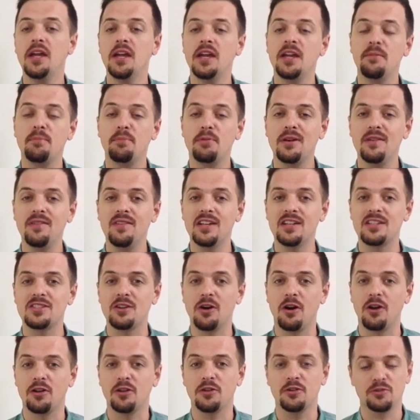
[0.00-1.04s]
In previous
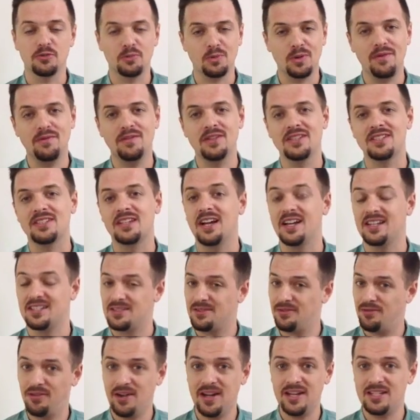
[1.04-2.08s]
articles, we've discussed
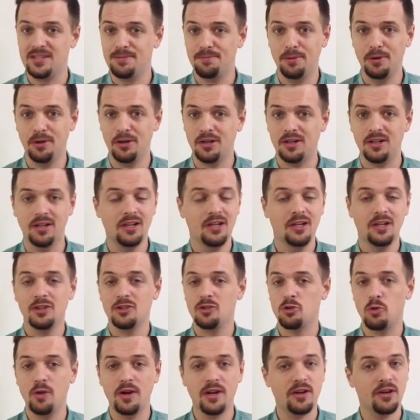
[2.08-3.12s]
Facebook,
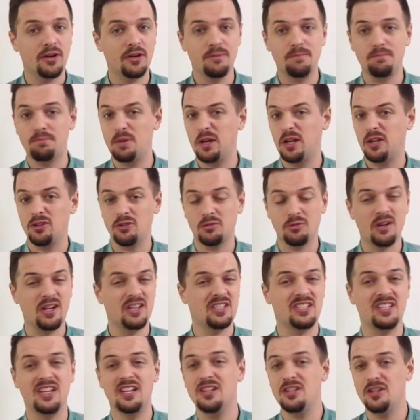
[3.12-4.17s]
Twitter,
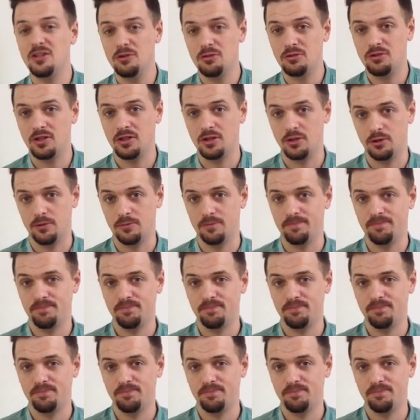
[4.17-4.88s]
Pinterest, and YouTube.